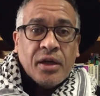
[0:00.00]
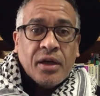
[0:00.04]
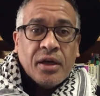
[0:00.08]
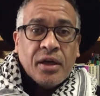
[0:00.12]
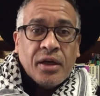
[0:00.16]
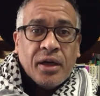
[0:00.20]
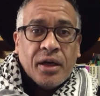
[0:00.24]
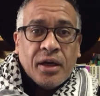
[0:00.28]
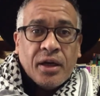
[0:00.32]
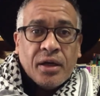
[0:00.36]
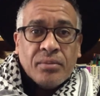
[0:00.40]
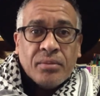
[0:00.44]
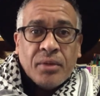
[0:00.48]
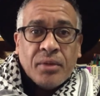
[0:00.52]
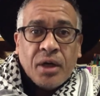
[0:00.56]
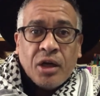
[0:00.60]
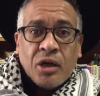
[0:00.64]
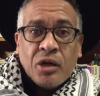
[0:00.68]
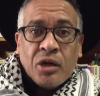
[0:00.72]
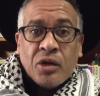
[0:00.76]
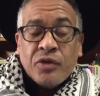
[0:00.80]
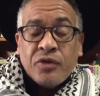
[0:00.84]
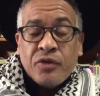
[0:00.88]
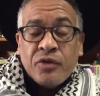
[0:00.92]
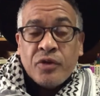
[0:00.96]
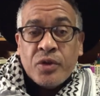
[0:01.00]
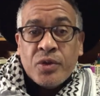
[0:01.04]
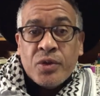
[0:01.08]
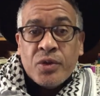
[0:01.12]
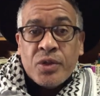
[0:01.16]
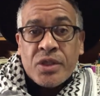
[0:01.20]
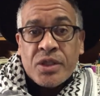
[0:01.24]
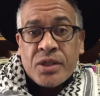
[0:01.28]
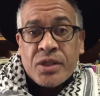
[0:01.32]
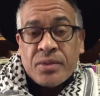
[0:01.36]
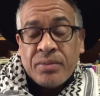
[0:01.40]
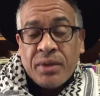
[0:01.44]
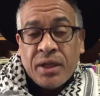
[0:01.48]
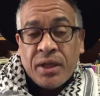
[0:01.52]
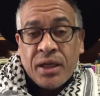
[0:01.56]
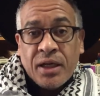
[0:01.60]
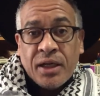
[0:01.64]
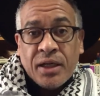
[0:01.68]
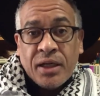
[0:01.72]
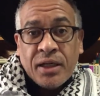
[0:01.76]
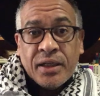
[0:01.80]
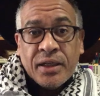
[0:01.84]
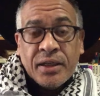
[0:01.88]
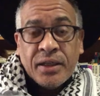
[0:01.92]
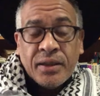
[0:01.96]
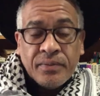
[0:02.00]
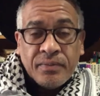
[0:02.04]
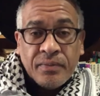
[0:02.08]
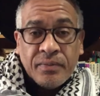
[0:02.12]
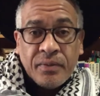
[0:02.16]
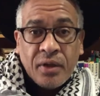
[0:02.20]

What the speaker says: our food supply,